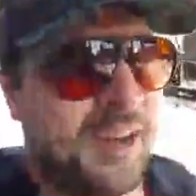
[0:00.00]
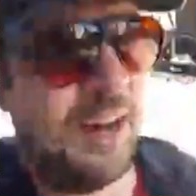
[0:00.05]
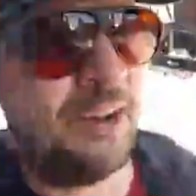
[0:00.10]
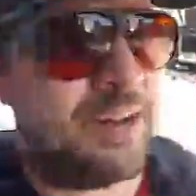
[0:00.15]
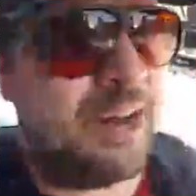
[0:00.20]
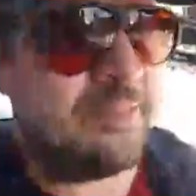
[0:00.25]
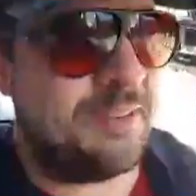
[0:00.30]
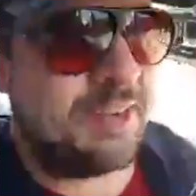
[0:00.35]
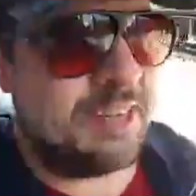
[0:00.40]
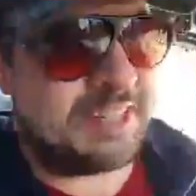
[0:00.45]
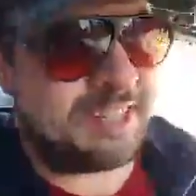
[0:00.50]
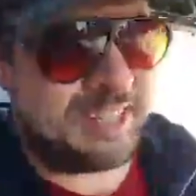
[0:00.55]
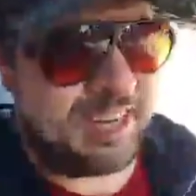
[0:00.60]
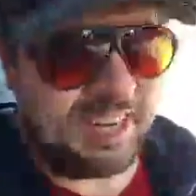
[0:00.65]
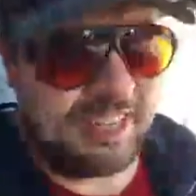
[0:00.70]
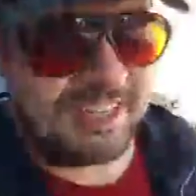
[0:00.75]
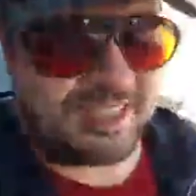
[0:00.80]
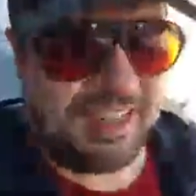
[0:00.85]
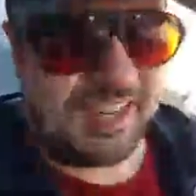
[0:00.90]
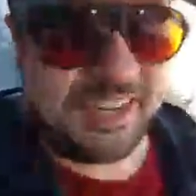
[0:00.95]
I don't have
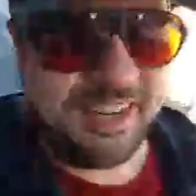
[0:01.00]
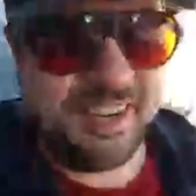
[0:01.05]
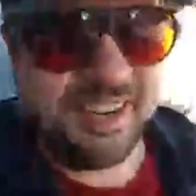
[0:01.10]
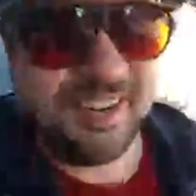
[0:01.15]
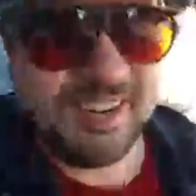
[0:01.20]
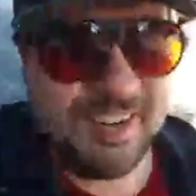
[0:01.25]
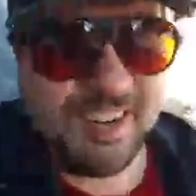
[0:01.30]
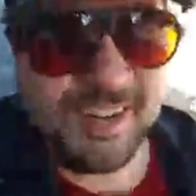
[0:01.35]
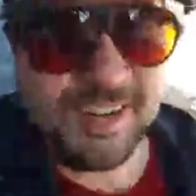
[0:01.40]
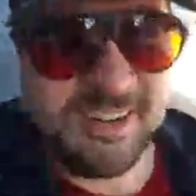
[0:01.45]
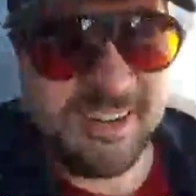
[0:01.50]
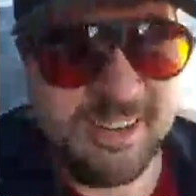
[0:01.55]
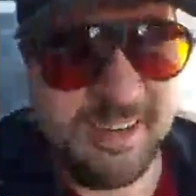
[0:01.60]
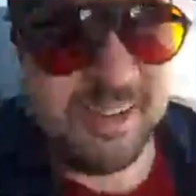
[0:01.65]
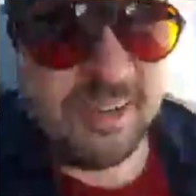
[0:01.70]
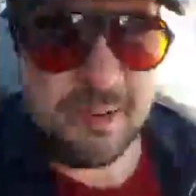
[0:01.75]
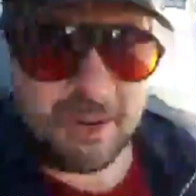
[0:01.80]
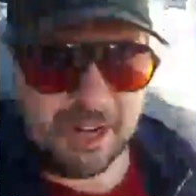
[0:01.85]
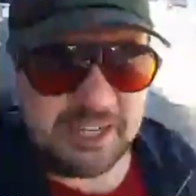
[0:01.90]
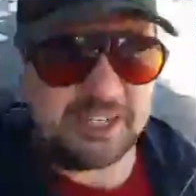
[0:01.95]
HDHD.
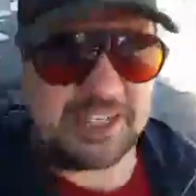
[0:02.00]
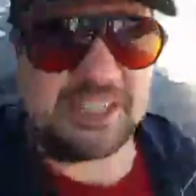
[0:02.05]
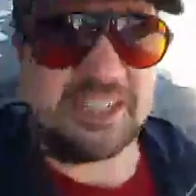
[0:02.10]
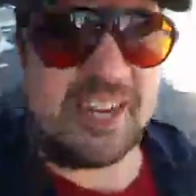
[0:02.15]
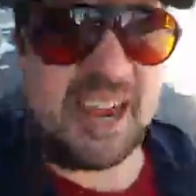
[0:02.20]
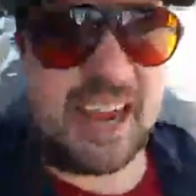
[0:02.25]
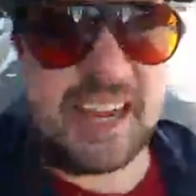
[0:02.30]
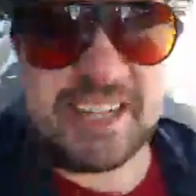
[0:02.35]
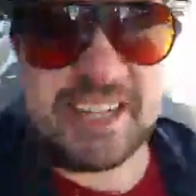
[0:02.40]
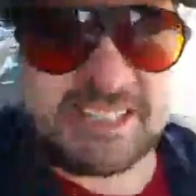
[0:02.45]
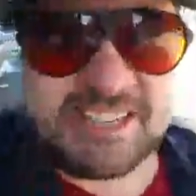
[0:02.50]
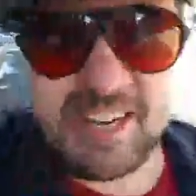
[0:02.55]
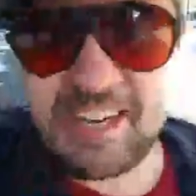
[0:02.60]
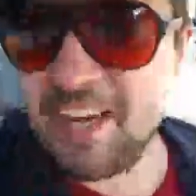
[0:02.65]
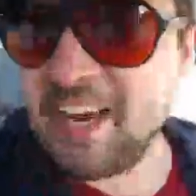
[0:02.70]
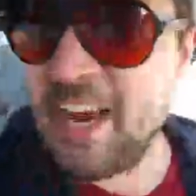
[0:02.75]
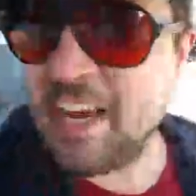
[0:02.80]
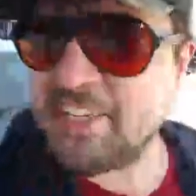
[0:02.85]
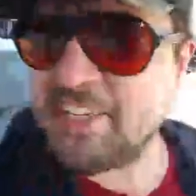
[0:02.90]
I just said HD,